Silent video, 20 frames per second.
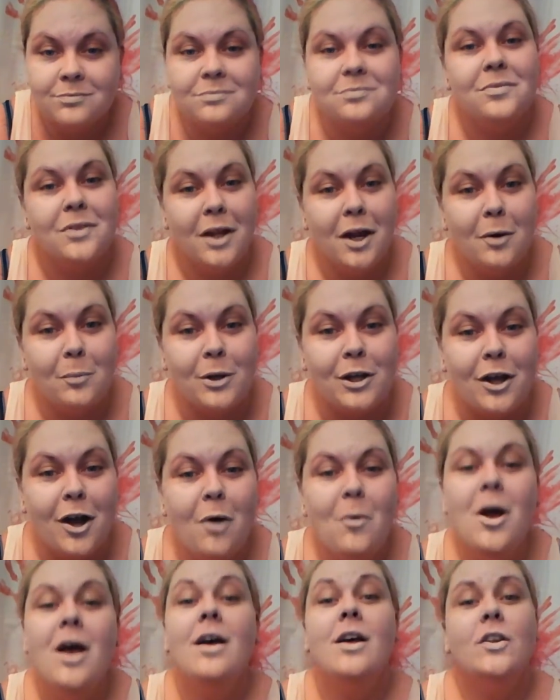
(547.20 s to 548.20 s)
There we go.
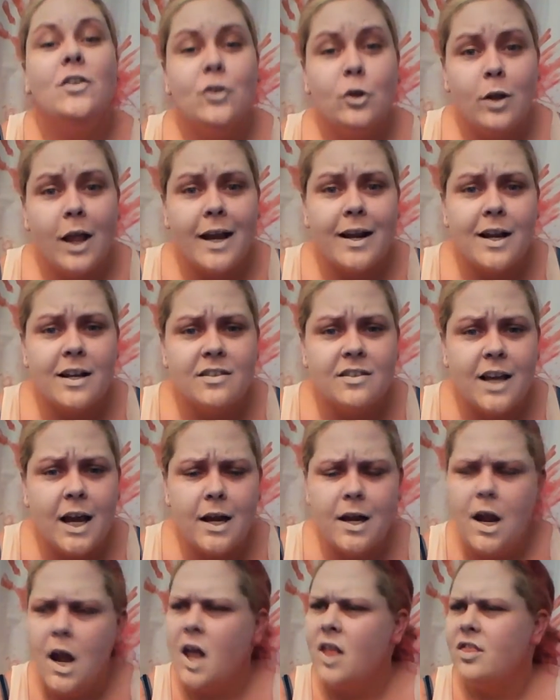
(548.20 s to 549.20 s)
So like
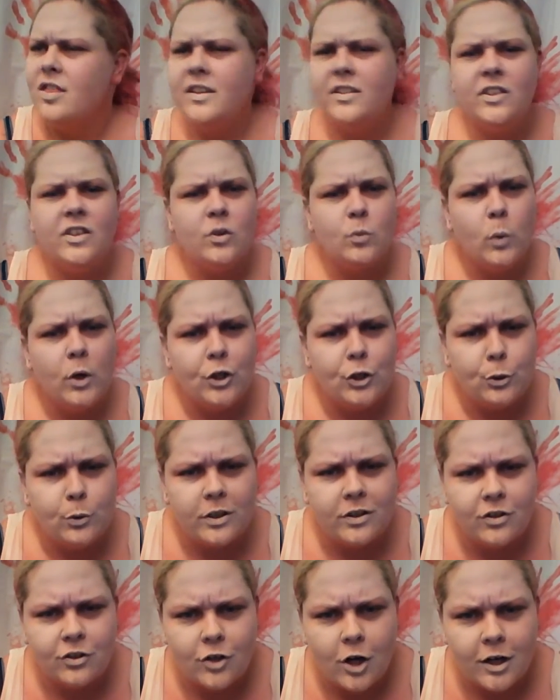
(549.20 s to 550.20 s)
I said, this is where you
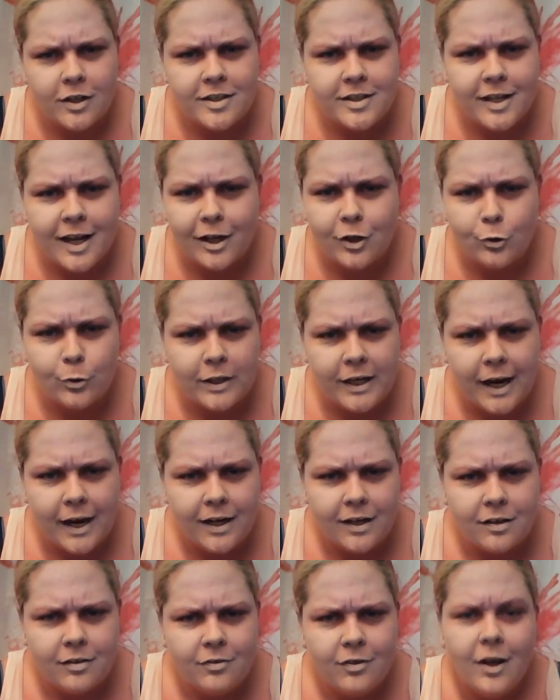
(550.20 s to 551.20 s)
can start to get
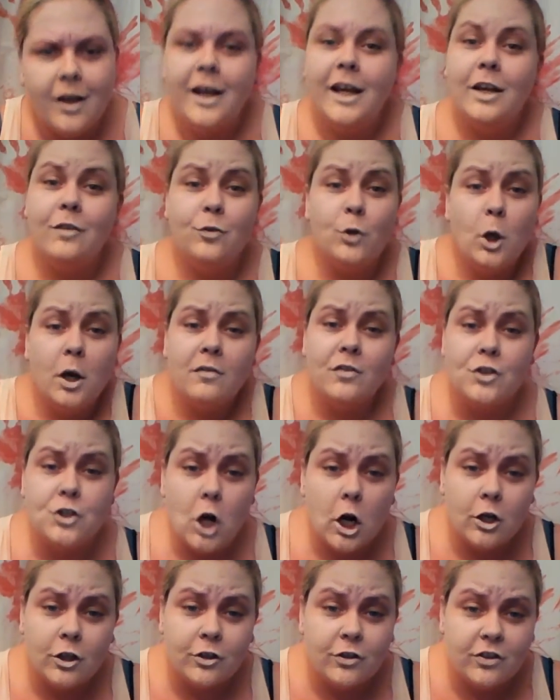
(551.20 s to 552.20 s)
creative. If you have a
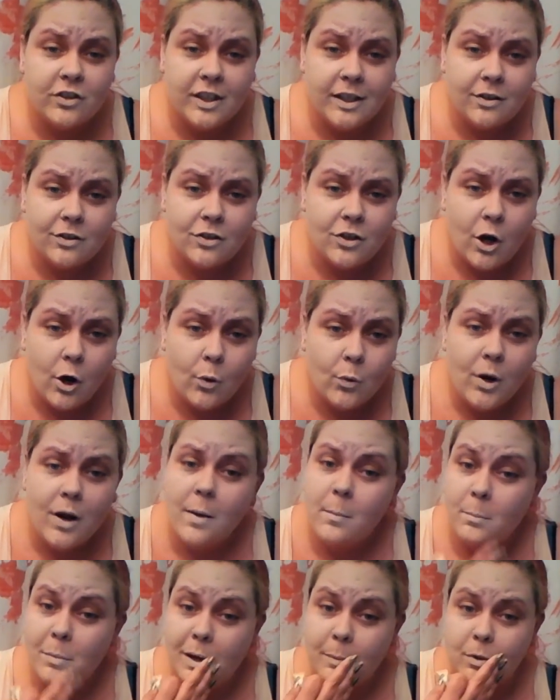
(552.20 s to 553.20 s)
darker skin tone,
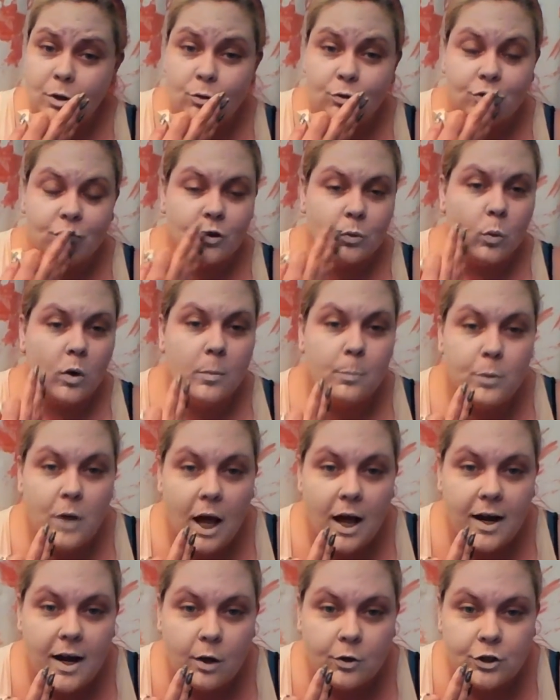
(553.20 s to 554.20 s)
maybe you just want to
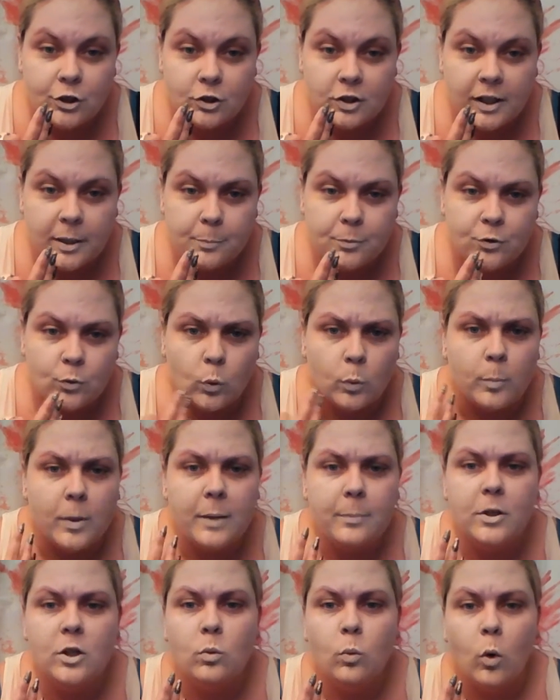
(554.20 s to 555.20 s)
blot out your lips, or
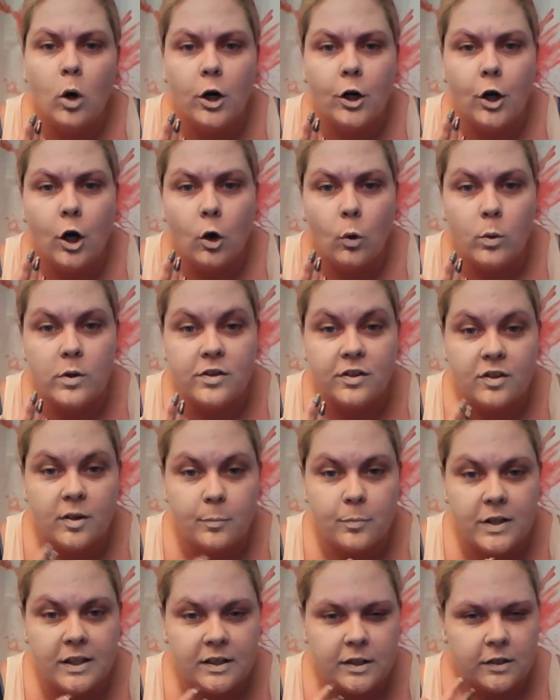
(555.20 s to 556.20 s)
maybe you want to go with
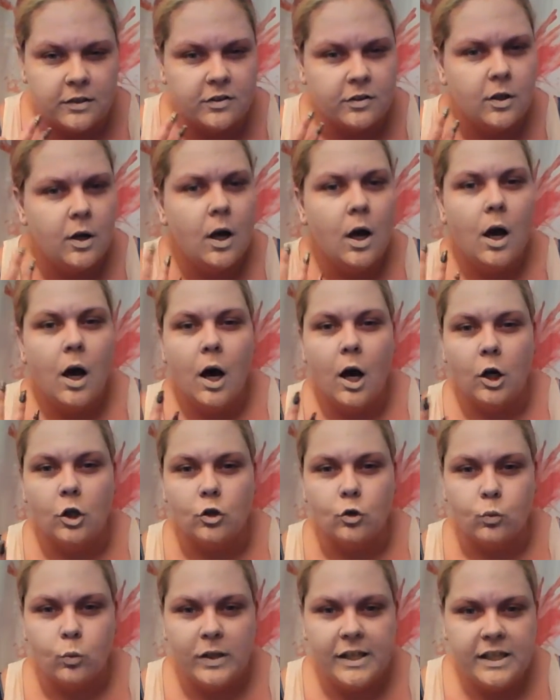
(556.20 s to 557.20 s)
something that's a
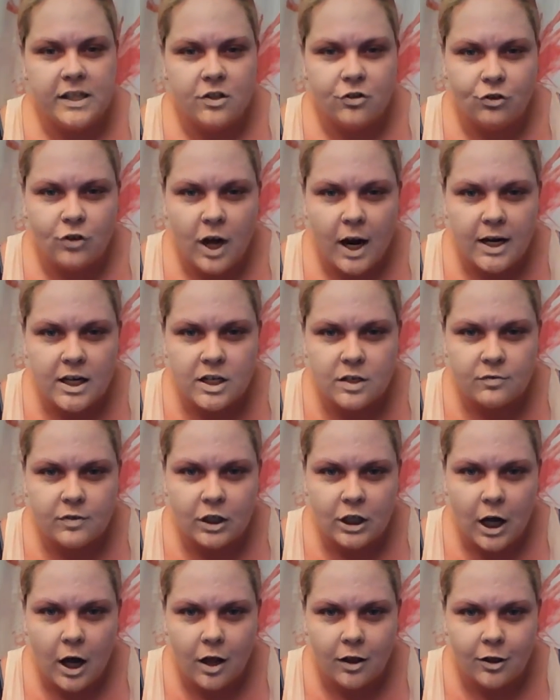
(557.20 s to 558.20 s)
greenish kind of a
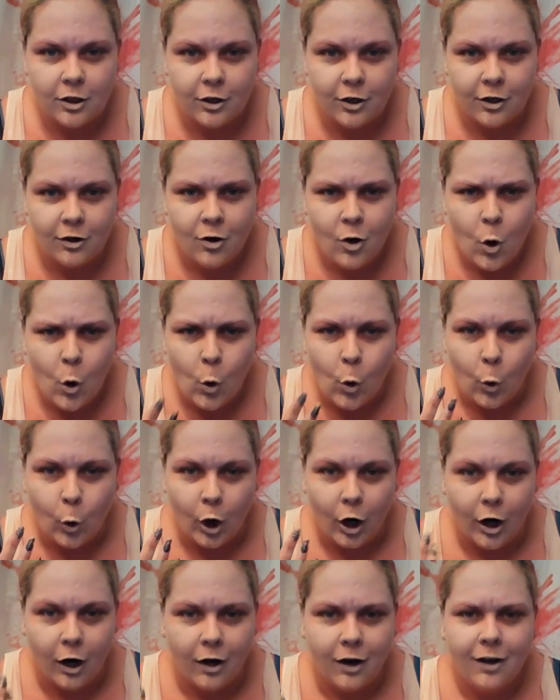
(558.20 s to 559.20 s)
color
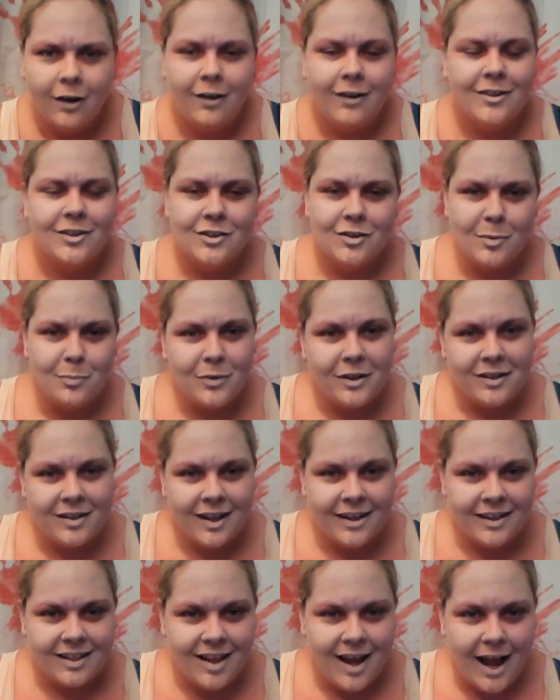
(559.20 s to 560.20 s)
or something
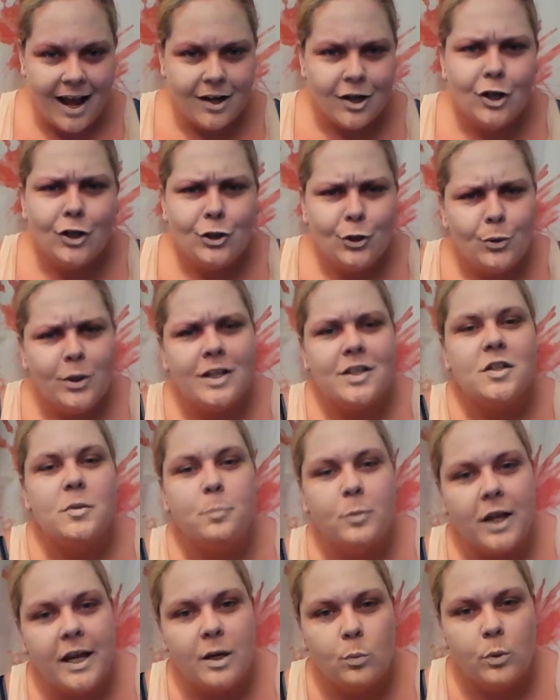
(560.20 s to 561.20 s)
like that. You get to
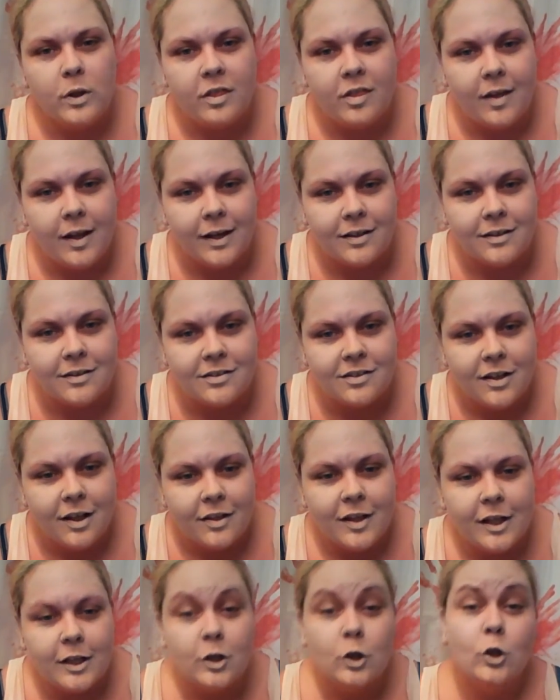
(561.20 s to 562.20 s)
play with things
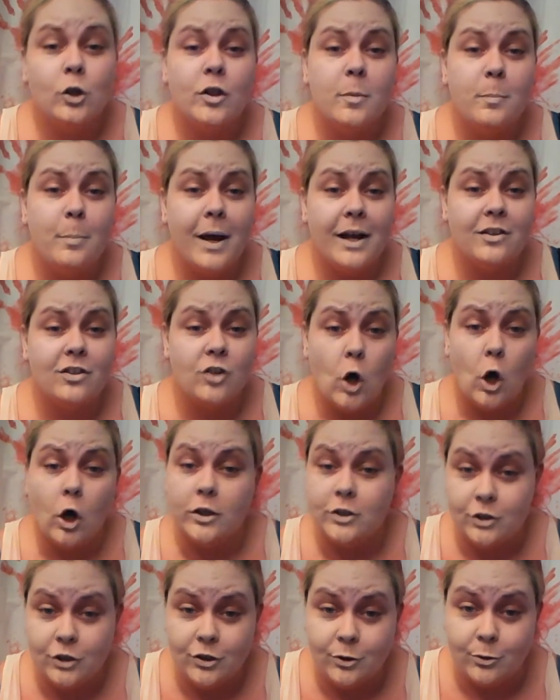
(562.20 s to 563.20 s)
that look the best
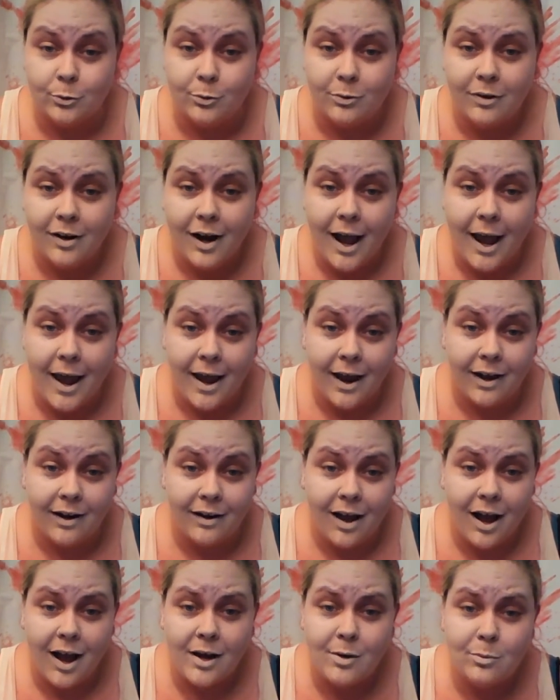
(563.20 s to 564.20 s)
on you. And
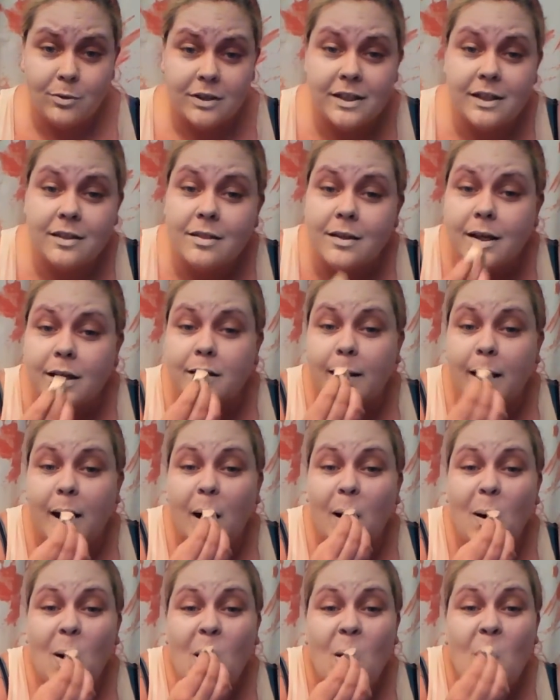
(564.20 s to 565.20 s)
I really think
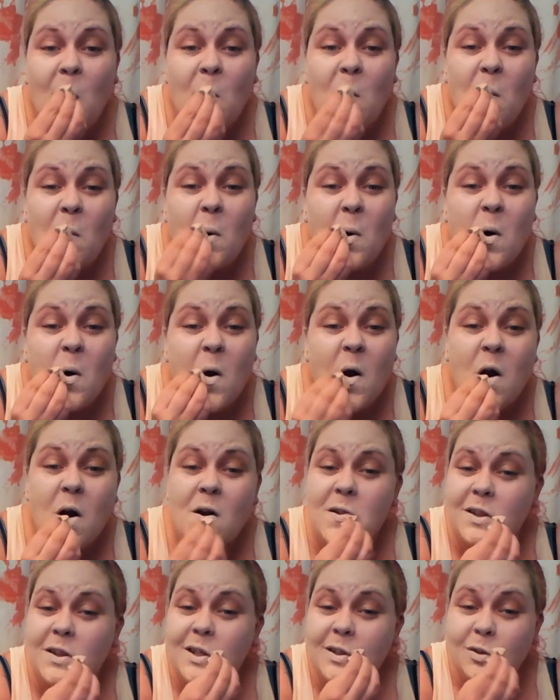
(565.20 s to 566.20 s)
that
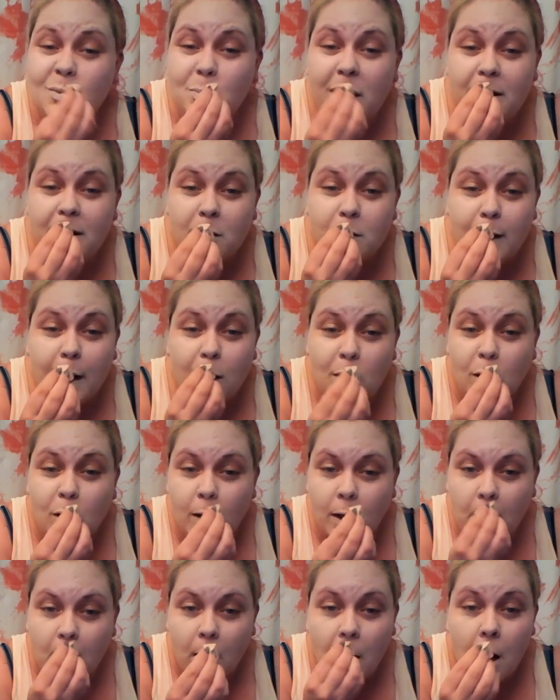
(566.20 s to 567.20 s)
this paled out
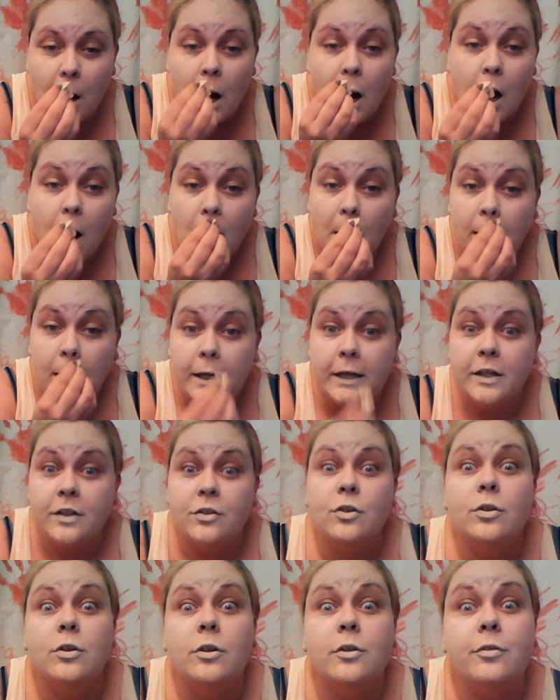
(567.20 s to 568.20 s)
look is
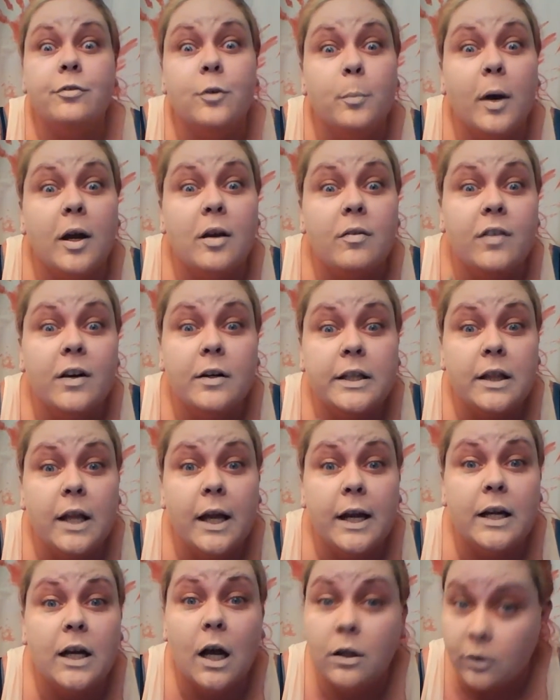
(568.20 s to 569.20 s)
good for my very
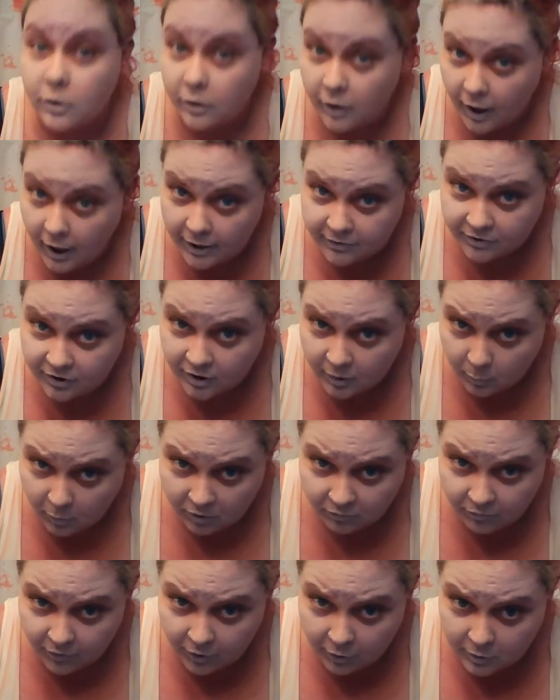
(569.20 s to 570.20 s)
light colored eyes and my
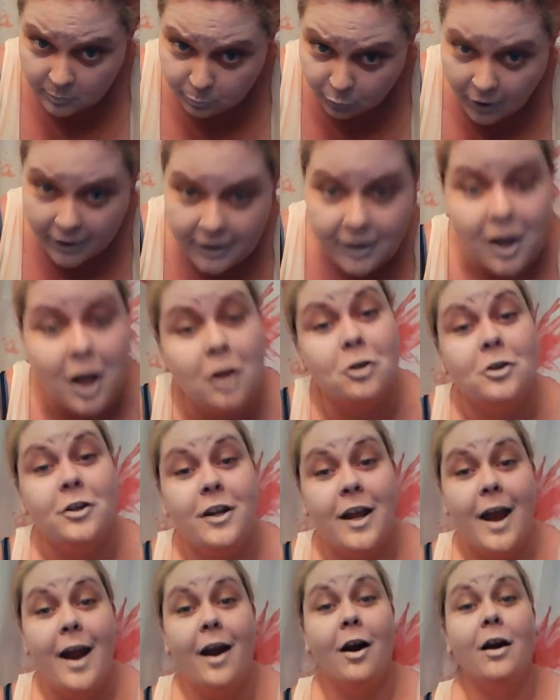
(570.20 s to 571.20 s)
very bright colored
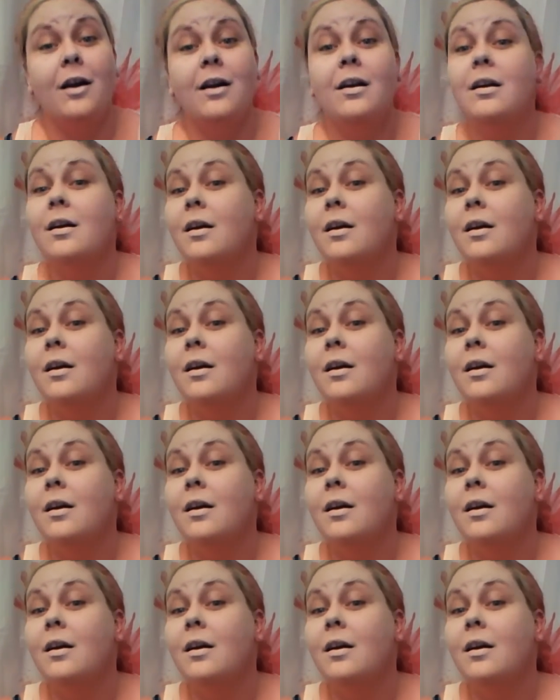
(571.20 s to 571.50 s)
hair.